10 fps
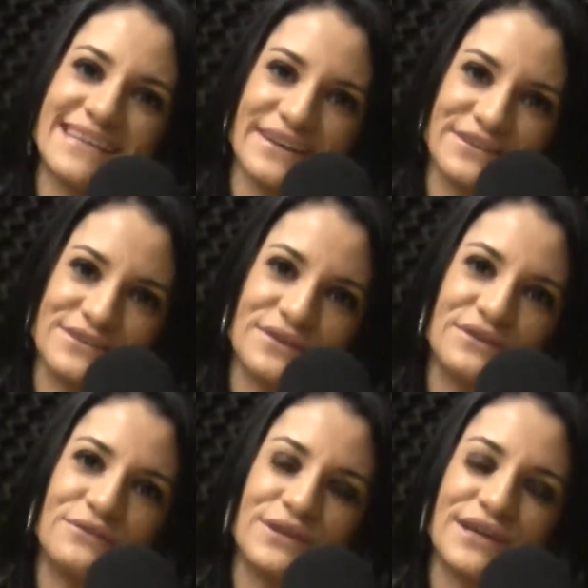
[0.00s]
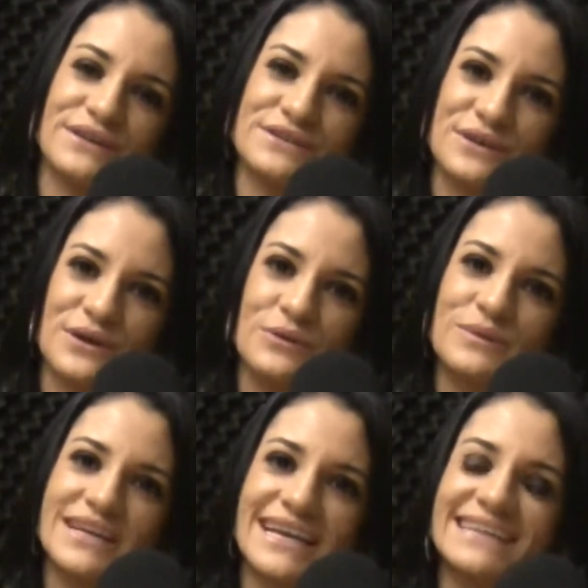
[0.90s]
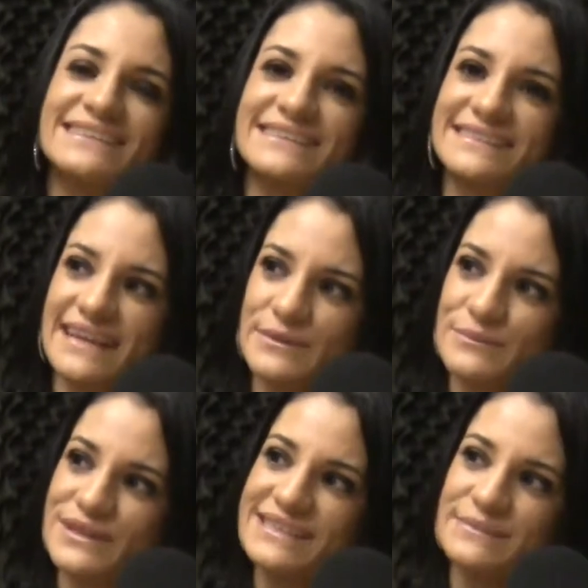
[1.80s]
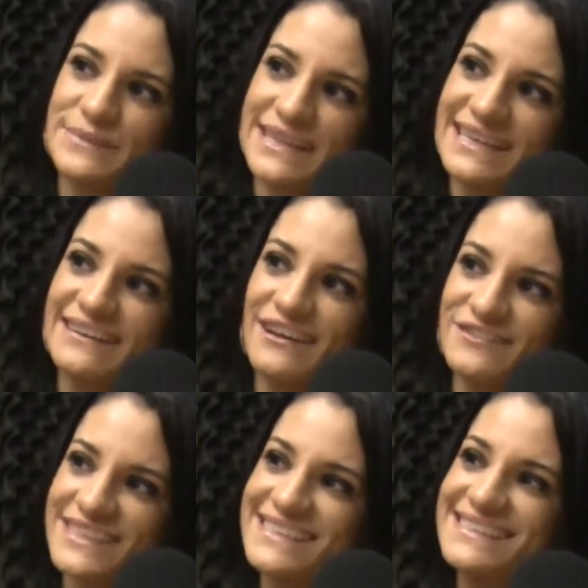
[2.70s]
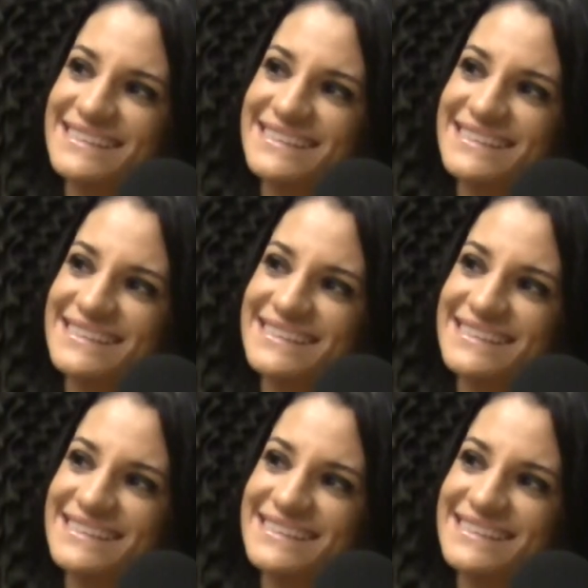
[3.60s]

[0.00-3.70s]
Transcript: Arizona for the Arizona Open, and I took second place in Bikini Novice.